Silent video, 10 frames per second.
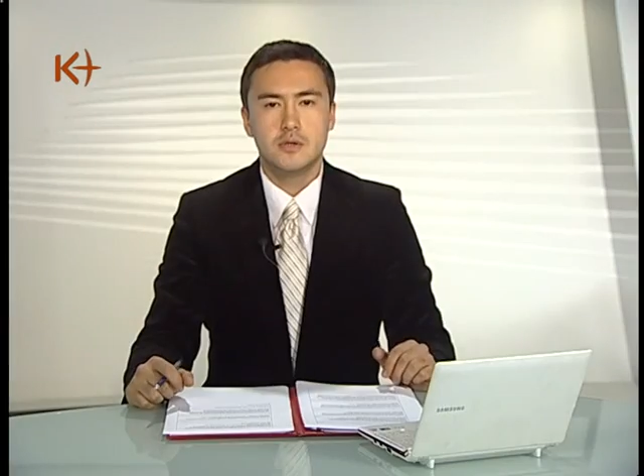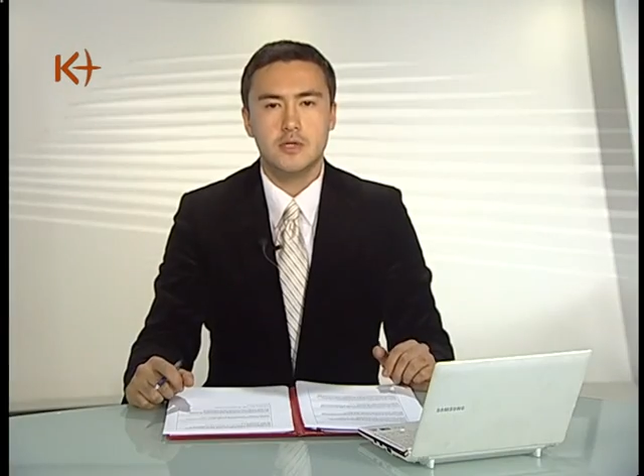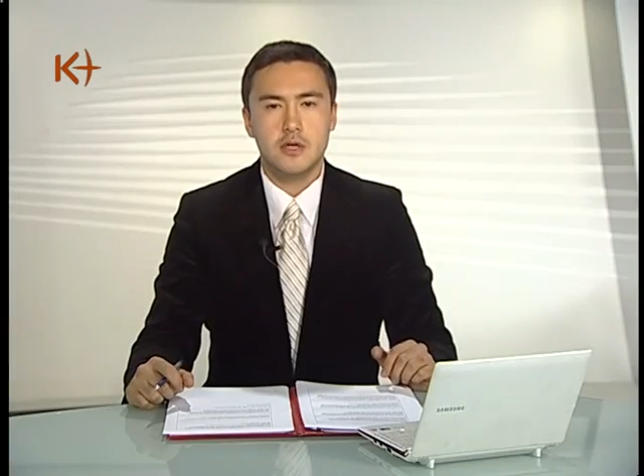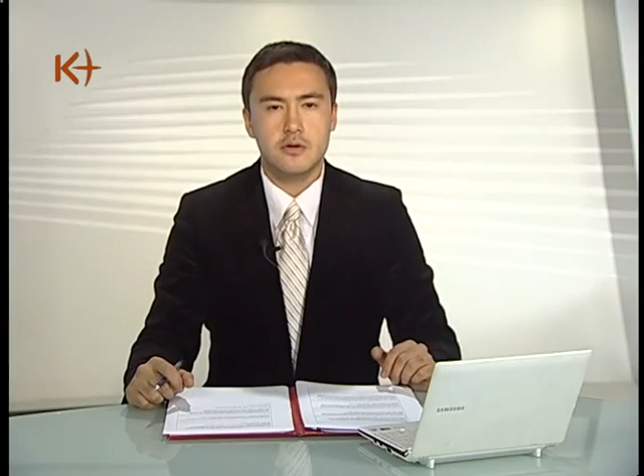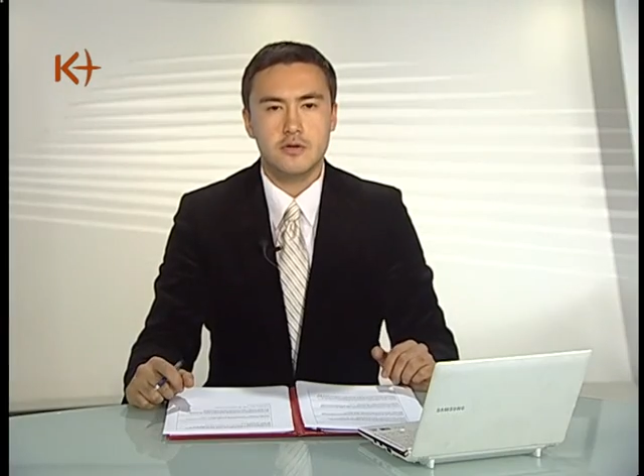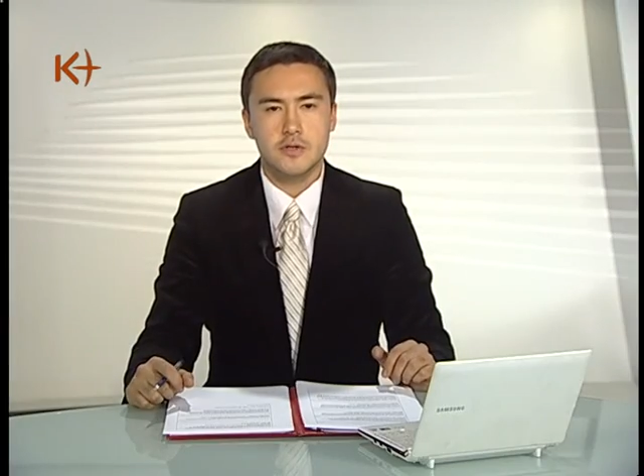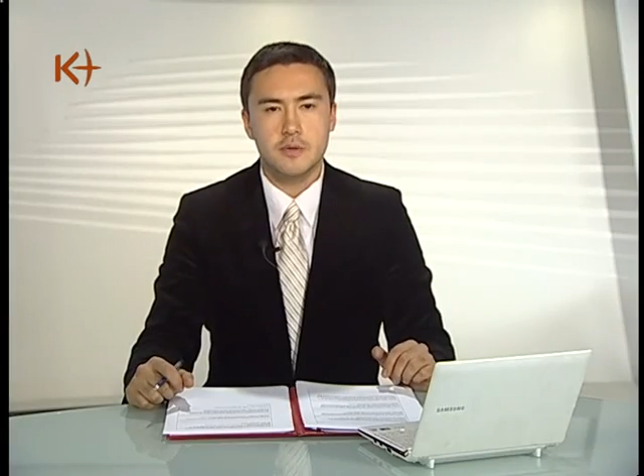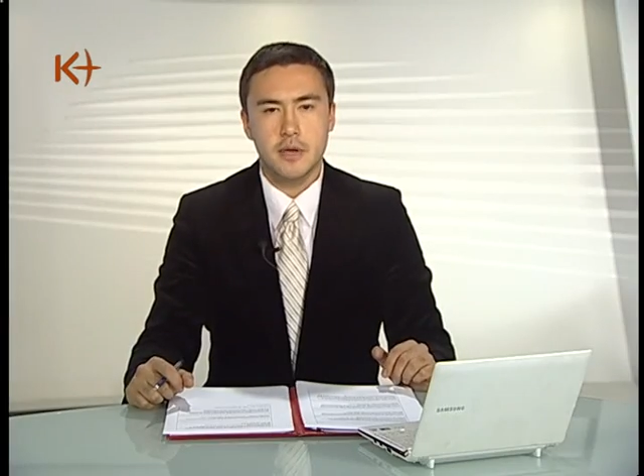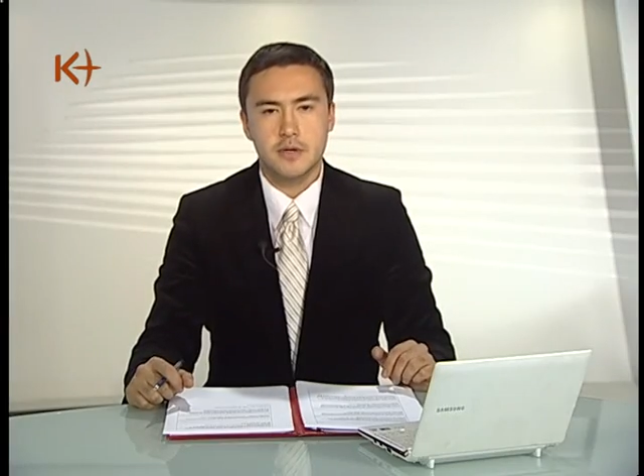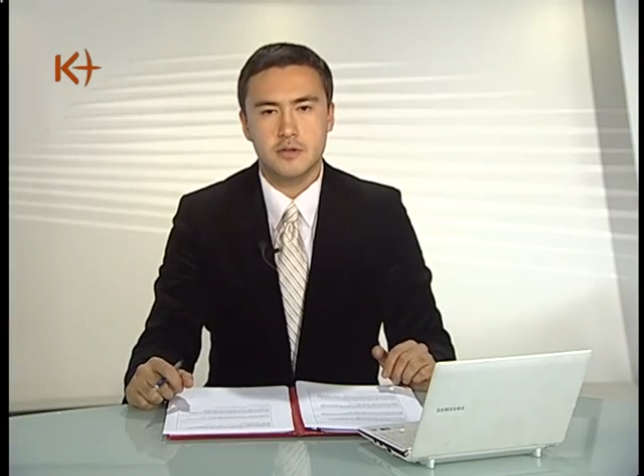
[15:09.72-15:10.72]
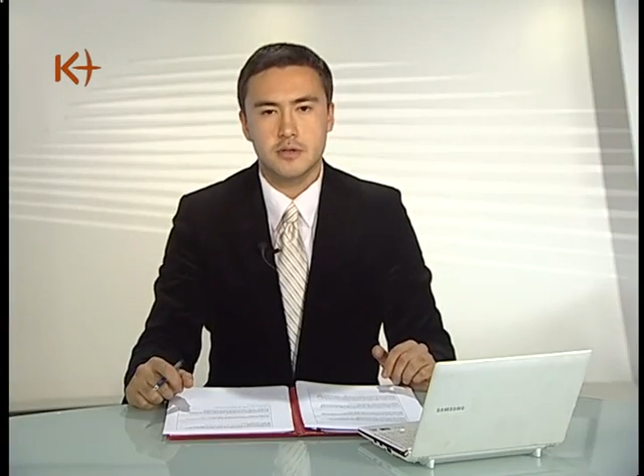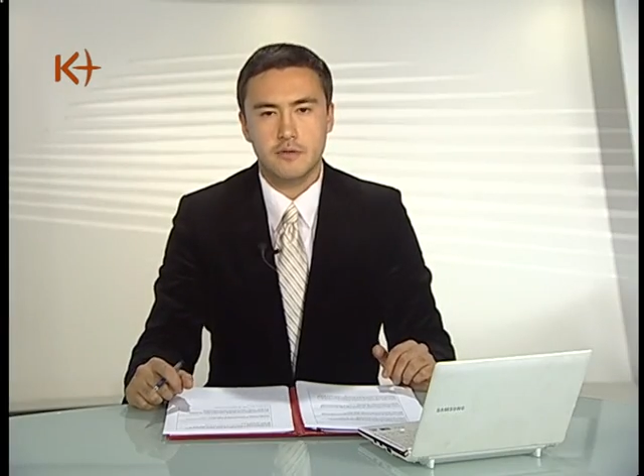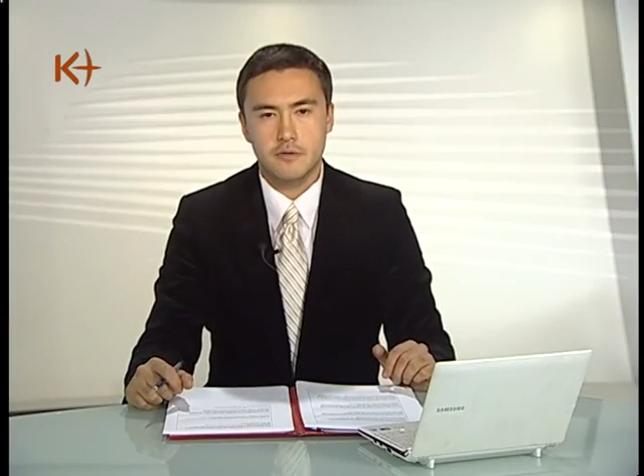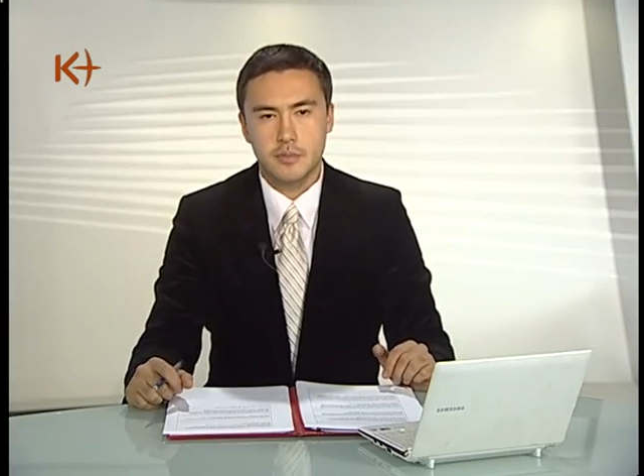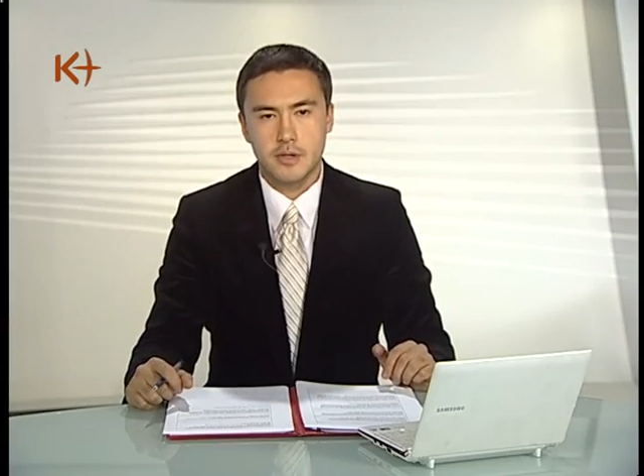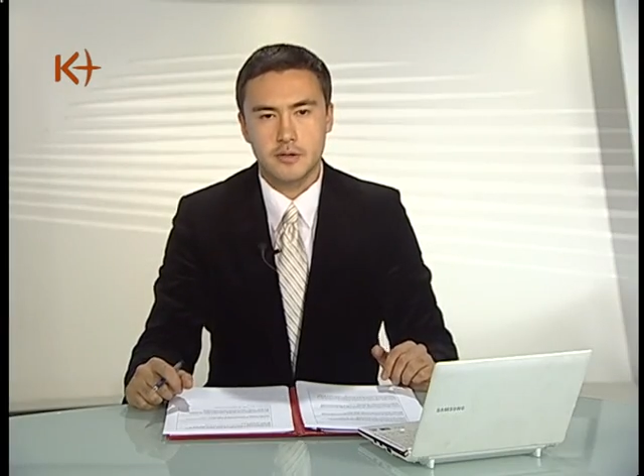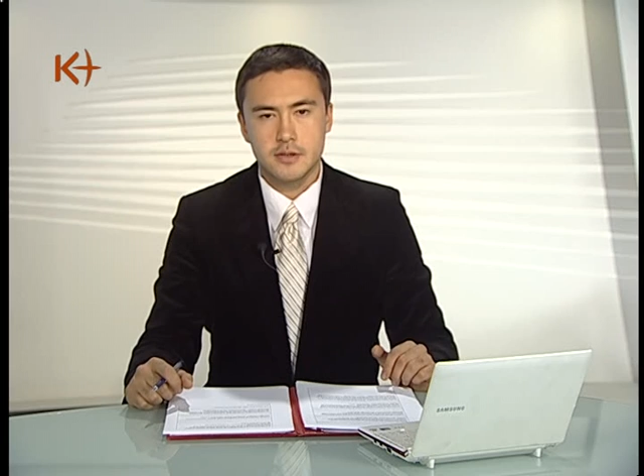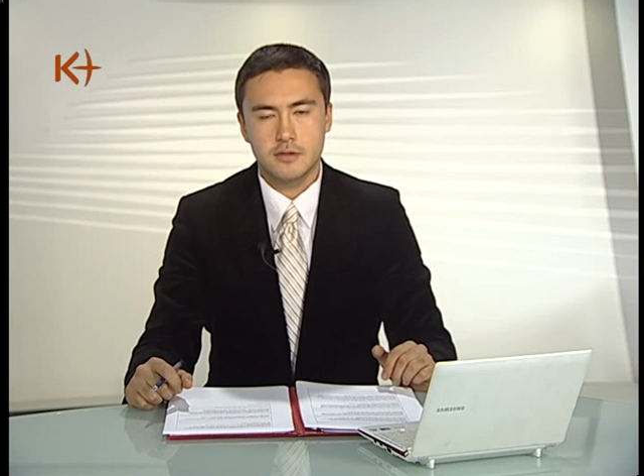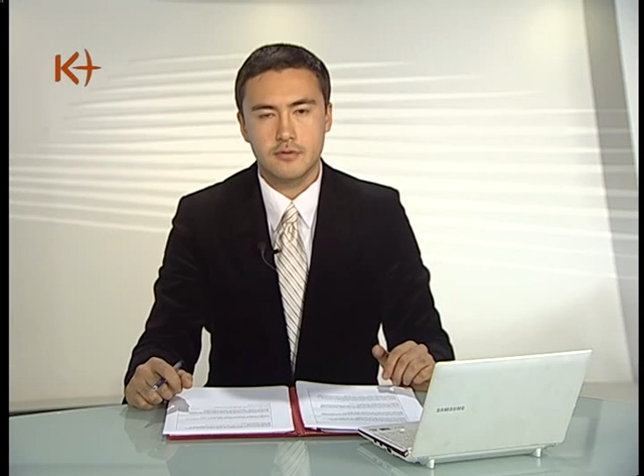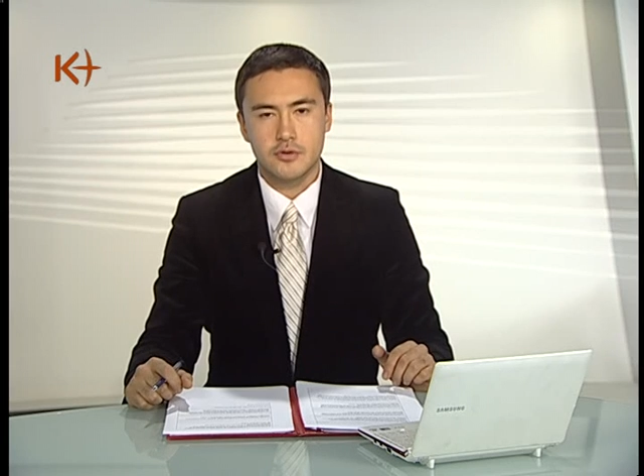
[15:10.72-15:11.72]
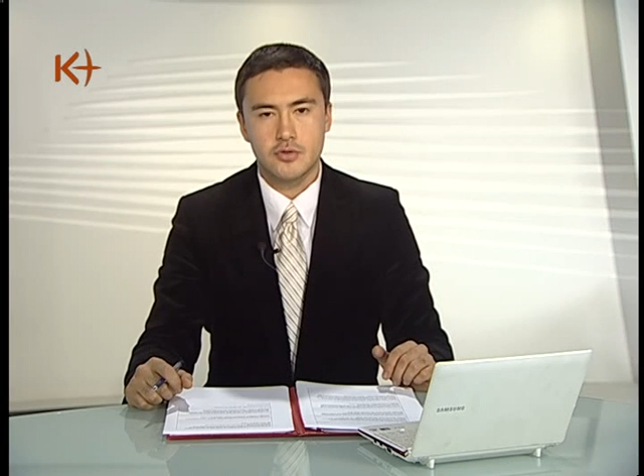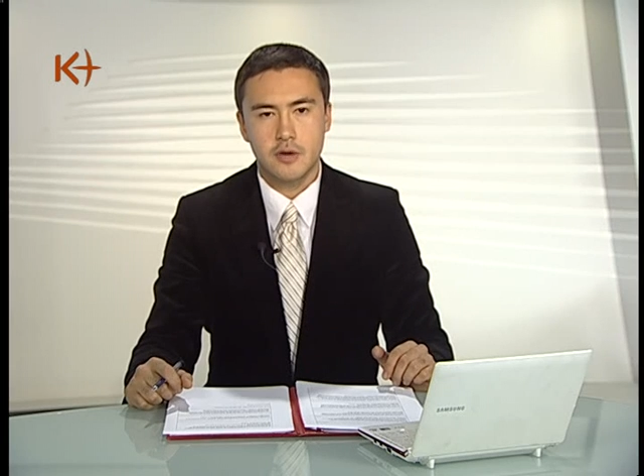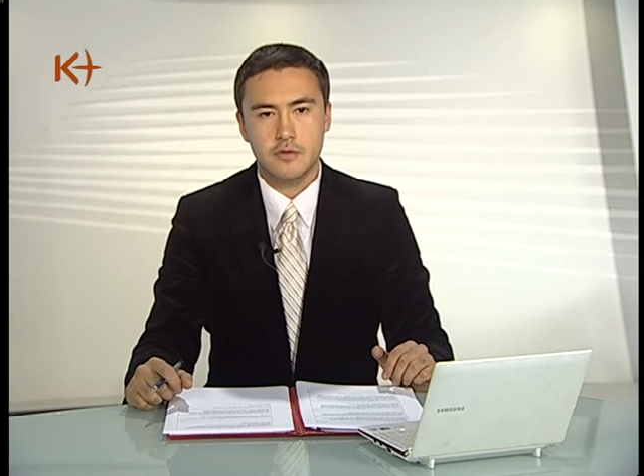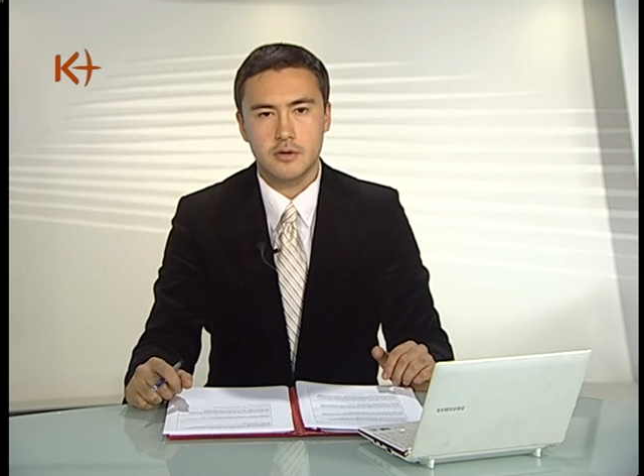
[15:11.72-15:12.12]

Senators demand to toughen penalties for driving